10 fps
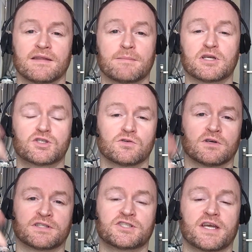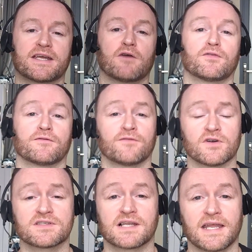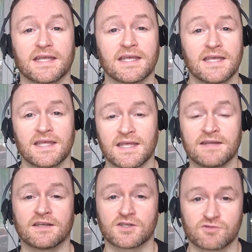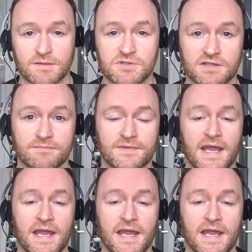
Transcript: then be sure to check out the first link in the description.